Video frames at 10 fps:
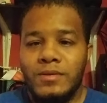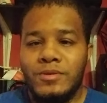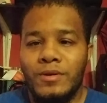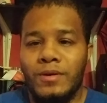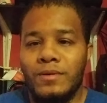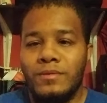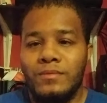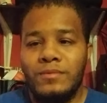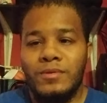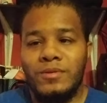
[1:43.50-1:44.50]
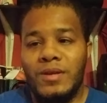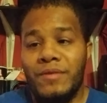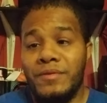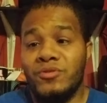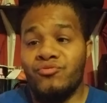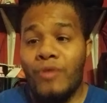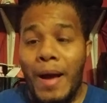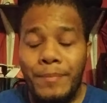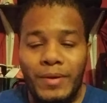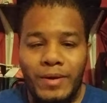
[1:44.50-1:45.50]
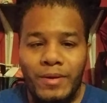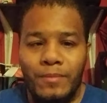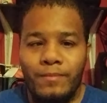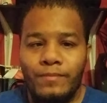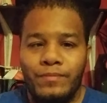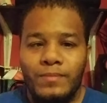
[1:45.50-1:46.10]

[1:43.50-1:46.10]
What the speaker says: to even dropping him.